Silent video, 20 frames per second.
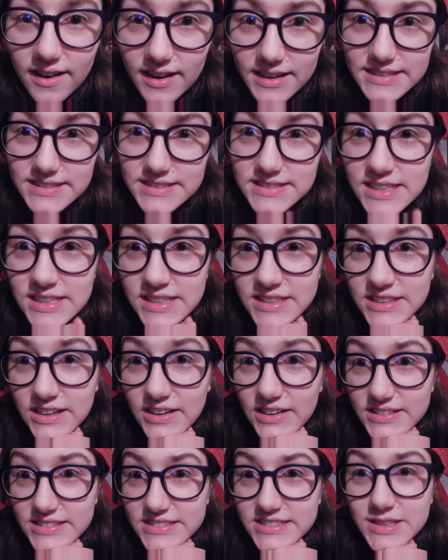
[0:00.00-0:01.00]
Guys,
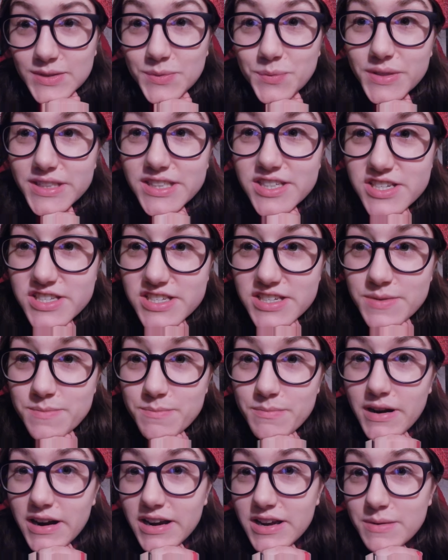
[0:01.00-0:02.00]
can we just
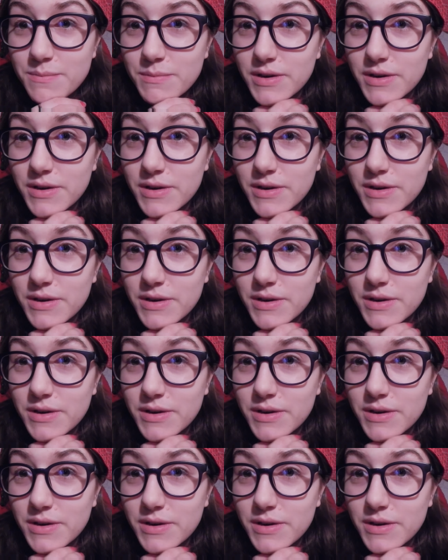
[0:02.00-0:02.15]
admire